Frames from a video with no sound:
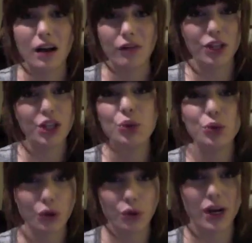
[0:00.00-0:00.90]
of a
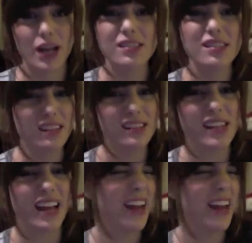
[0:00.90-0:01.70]
unicorn at sunset,